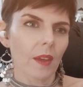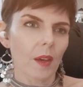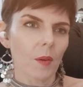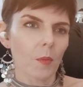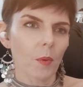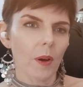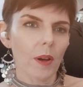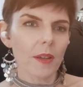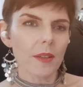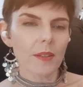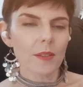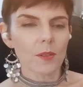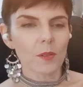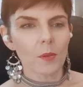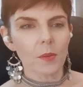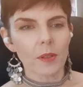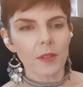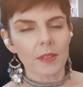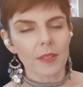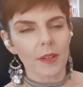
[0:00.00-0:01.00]
Why does it
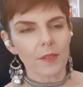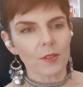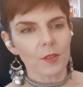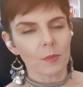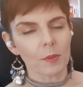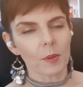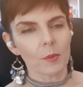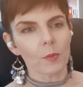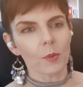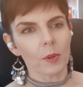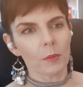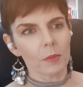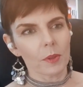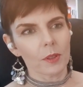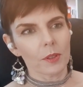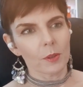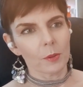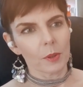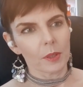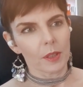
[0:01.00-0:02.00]
always have to be women
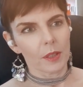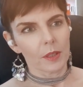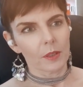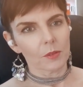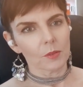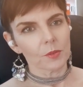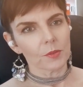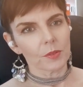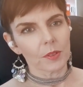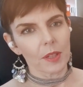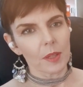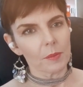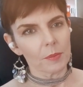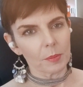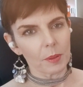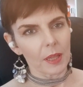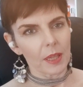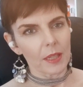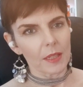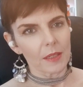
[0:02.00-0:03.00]
who are killed for their
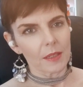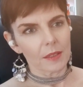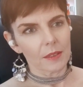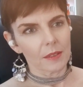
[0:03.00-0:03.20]
blood?